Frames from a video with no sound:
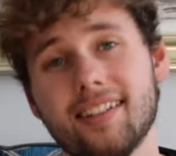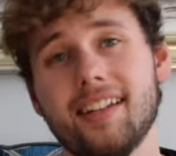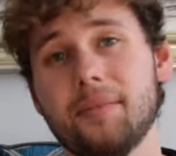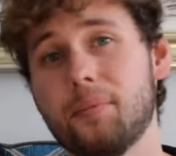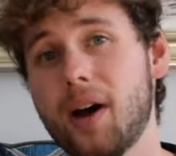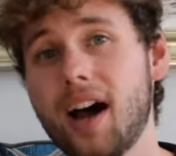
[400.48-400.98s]
I
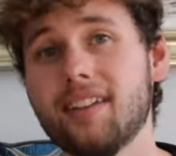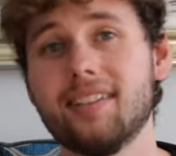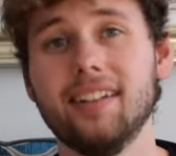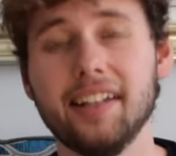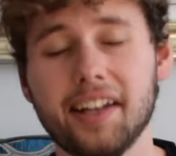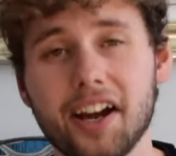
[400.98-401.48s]
didn't
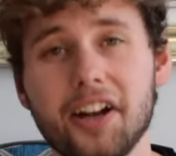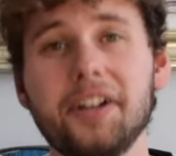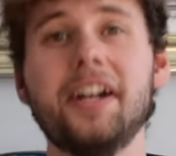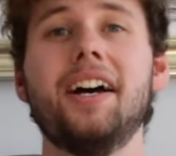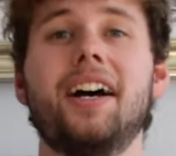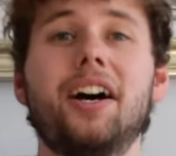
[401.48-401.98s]
personally go.
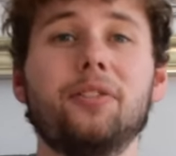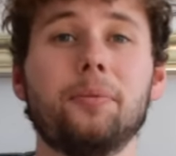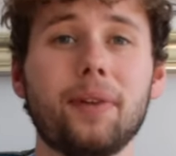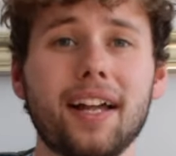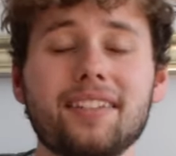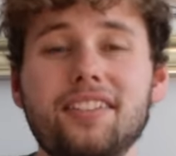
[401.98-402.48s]
Uh, we
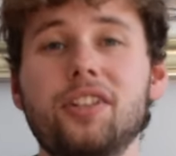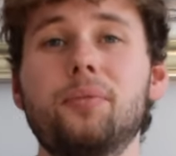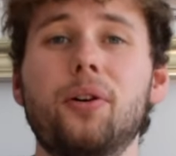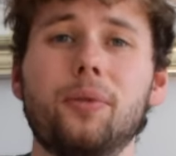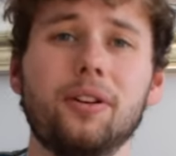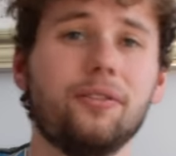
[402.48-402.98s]
planned to,
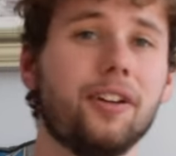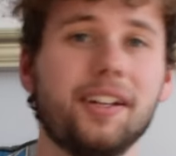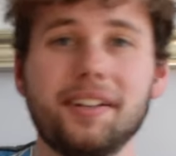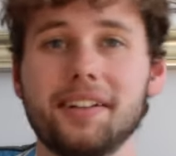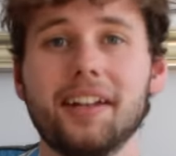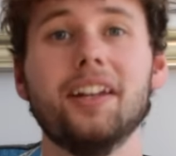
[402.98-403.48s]
but we were
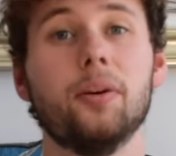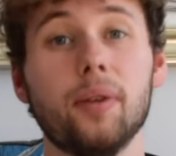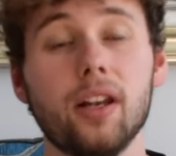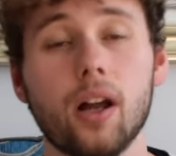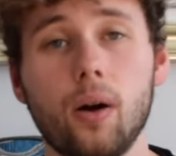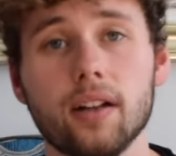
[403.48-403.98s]
running a little
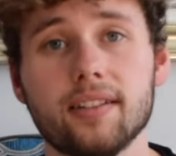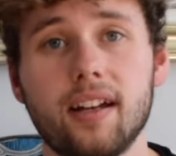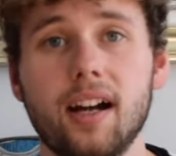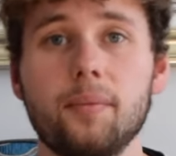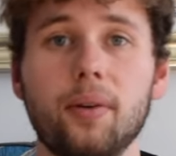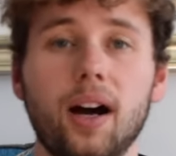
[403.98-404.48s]
bit low on
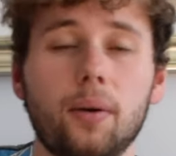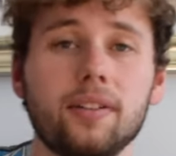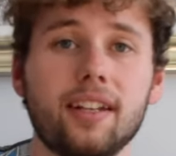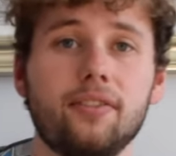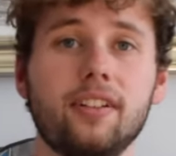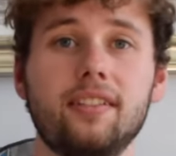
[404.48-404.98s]
time. But I would
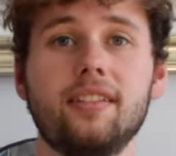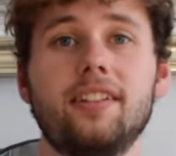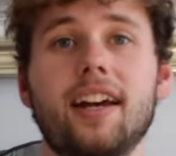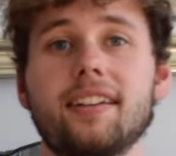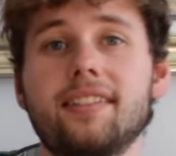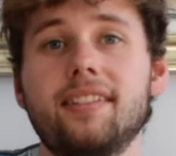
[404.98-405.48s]
definitely
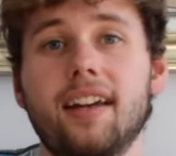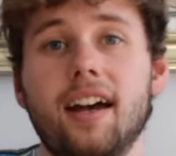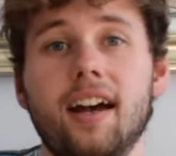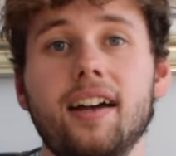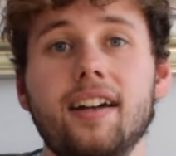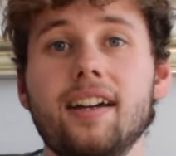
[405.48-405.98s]
suggest
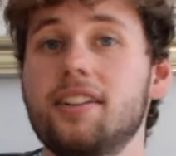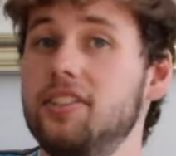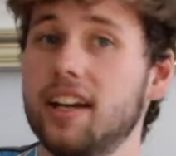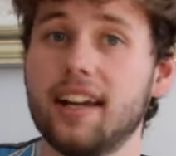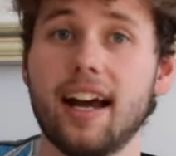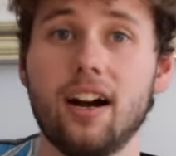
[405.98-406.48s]
uh,
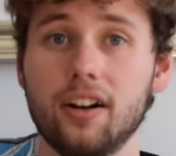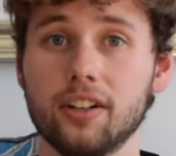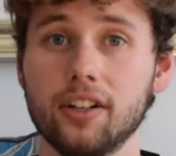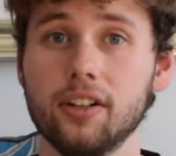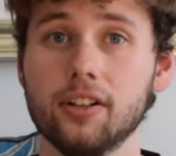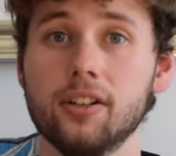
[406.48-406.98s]
check it out on
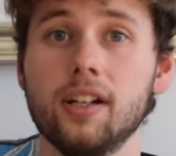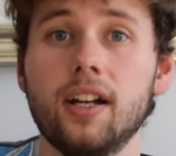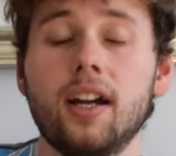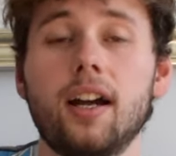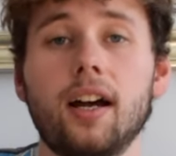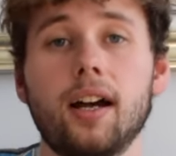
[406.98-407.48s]
Google
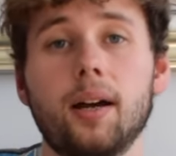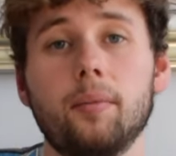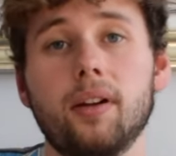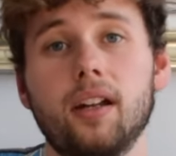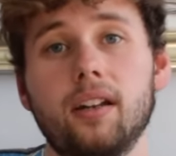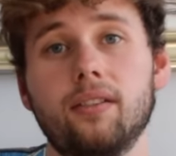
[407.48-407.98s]
um,
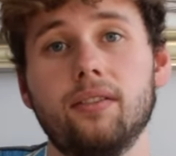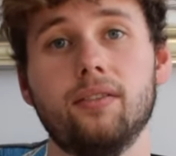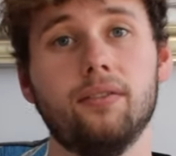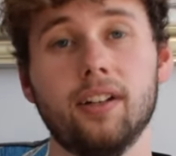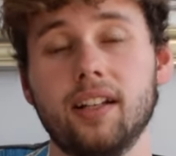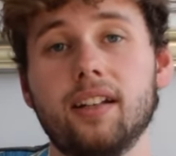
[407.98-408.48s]
and
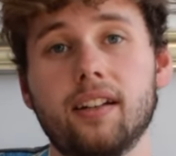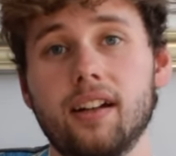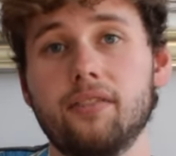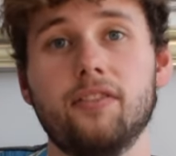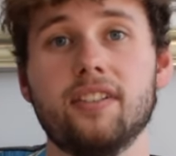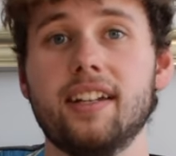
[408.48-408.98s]
really
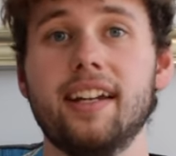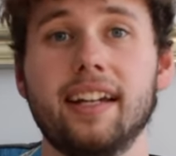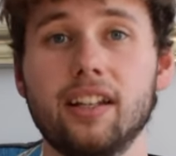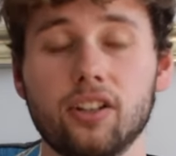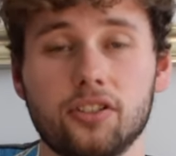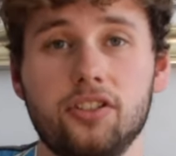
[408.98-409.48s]
kind of visit it.
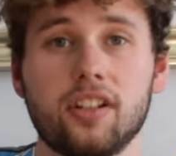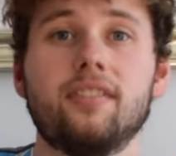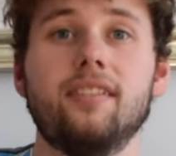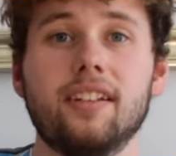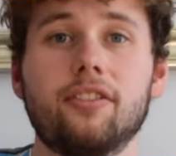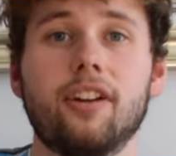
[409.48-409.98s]
It looked
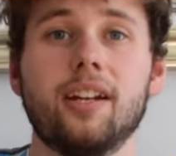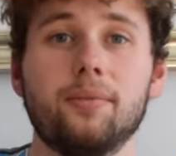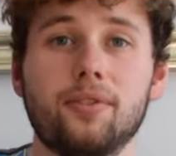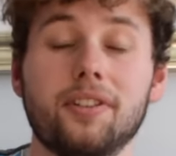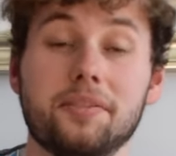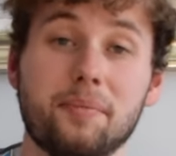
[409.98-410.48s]
just as
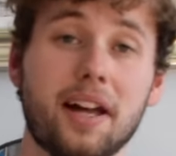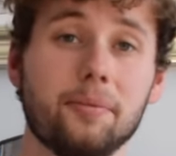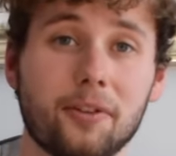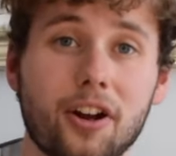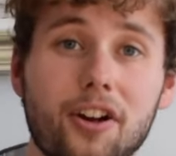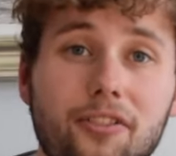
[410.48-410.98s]
incredible as
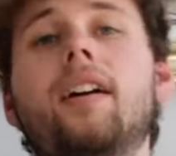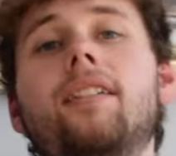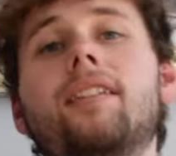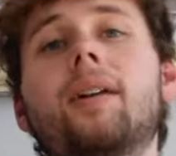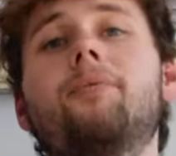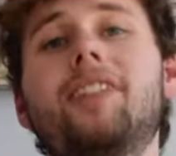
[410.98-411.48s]
Malham Cove.
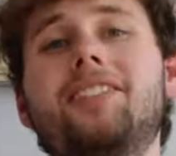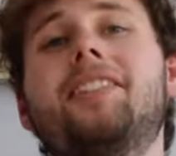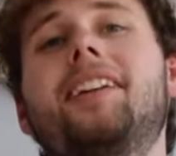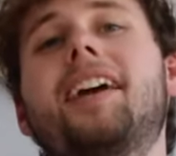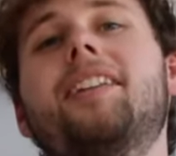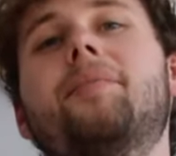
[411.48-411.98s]
So I'm reaching
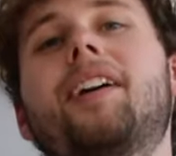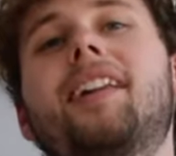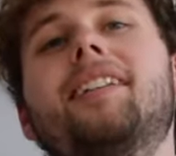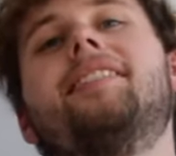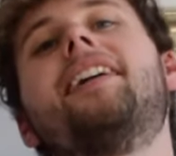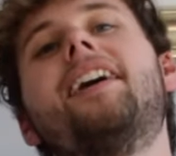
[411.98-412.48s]
the end of my
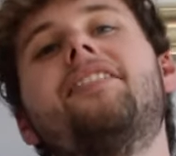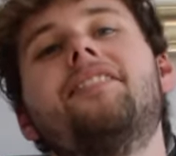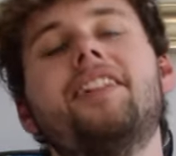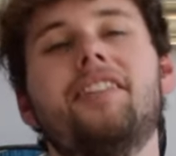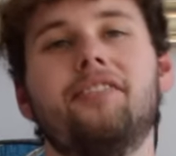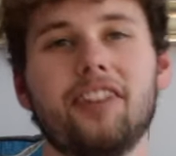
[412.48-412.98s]
list
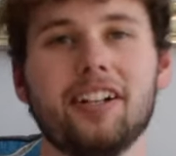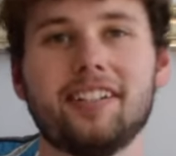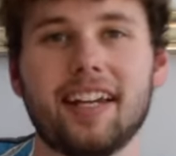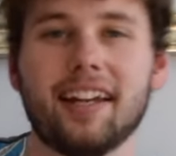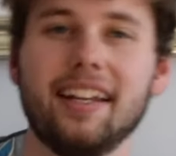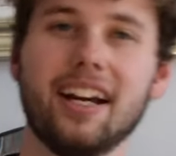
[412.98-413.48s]
now. Very
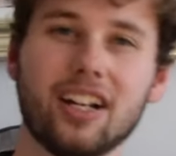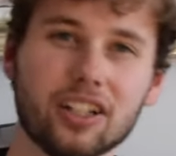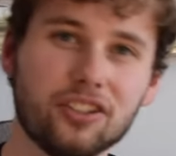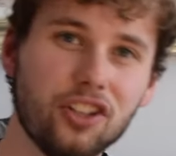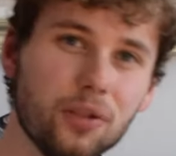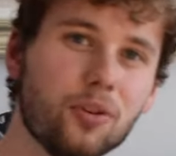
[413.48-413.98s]
sadly, I've
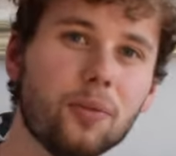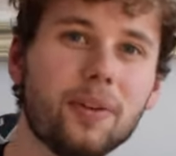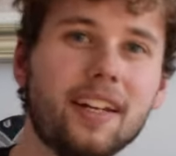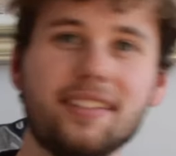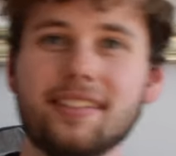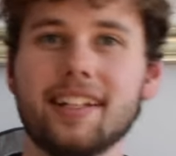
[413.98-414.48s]
got two more
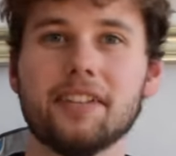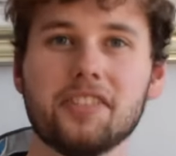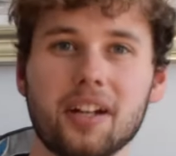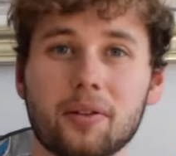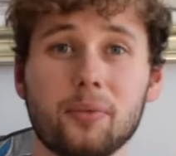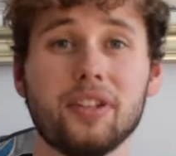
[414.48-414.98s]
places left
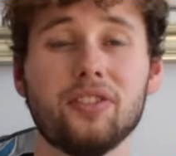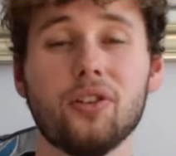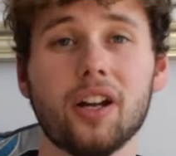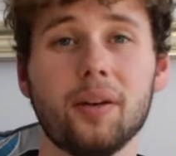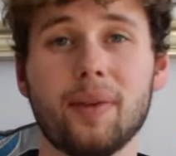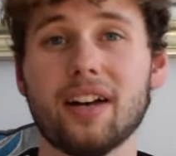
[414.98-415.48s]
and I'm going to be
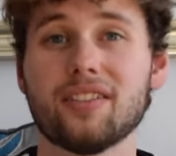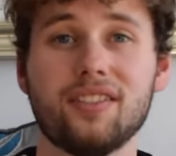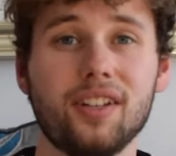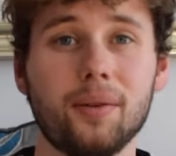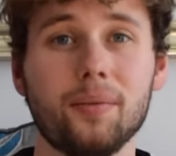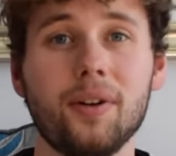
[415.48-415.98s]
talking about
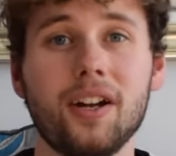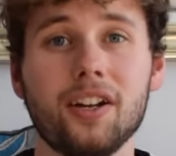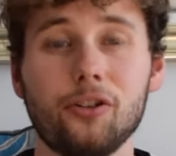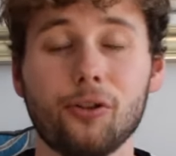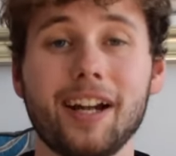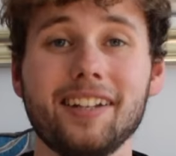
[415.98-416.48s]
some
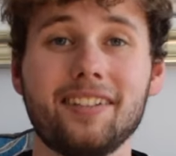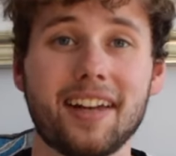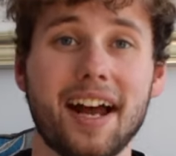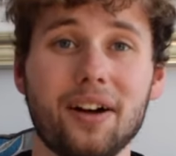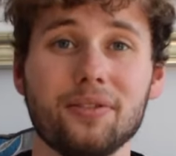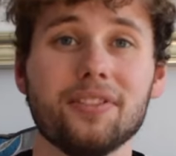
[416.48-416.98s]
great
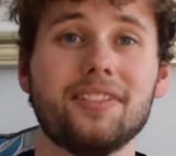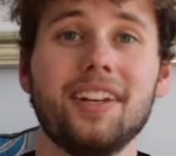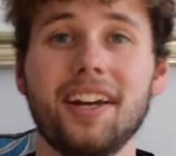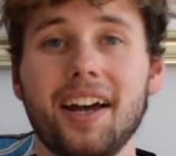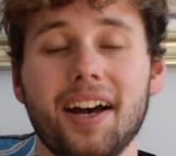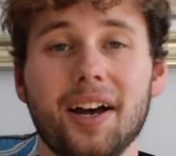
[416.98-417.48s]
towns
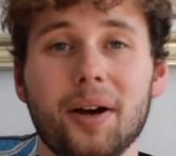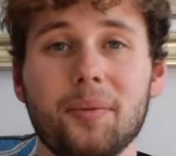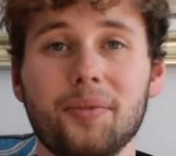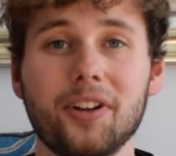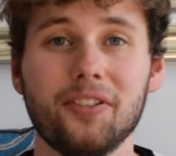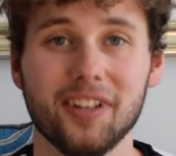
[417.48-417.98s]

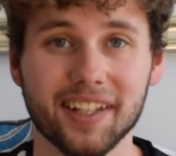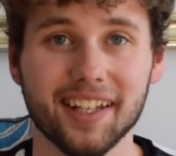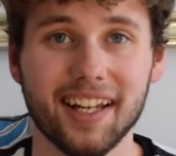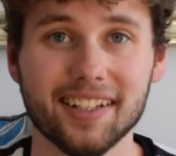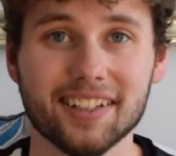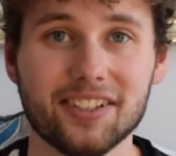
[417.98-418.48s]
um, that are in the
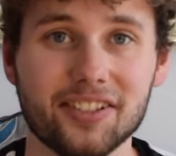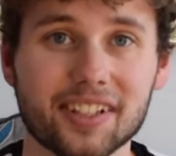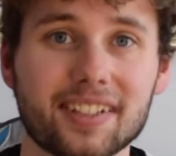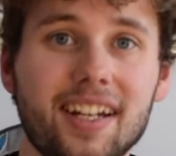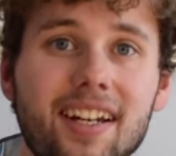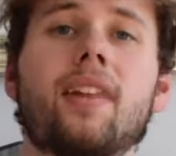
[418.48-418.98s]
Lake
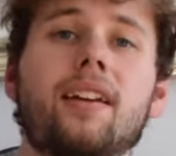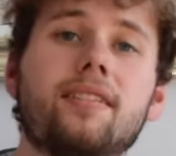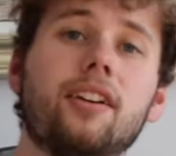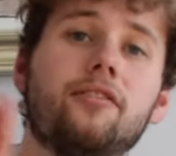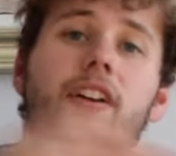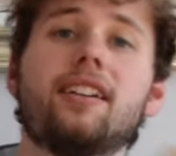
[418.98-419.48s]
District.
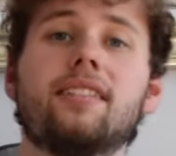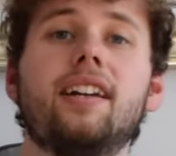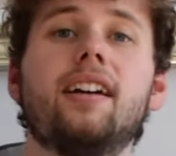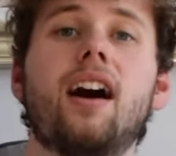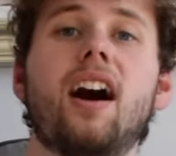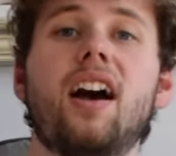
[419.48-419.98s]
So
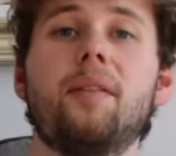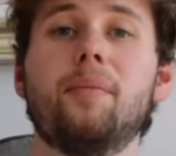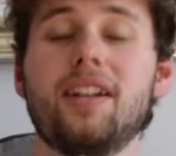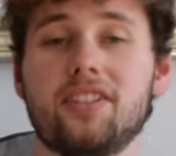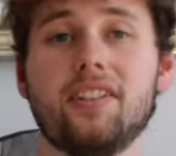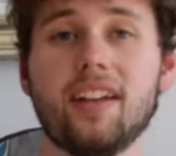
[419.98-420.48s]
firstly, I
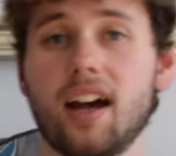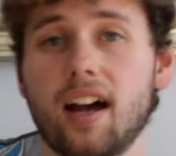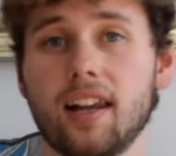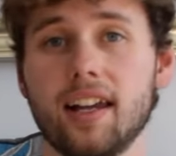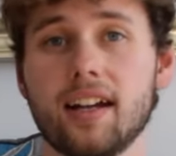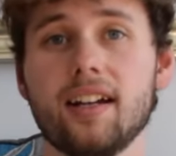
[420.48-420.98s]
mentioned it
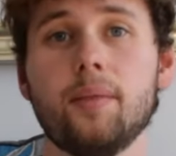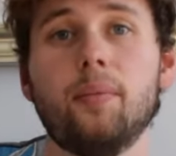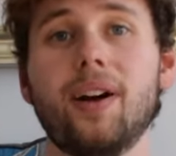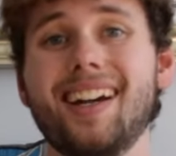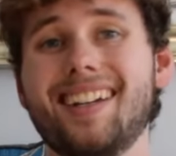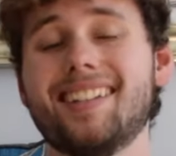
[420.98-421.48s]
earlier,
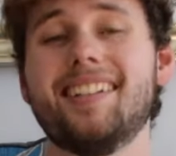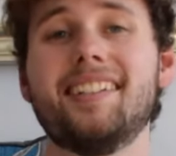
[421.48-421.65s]
but it is the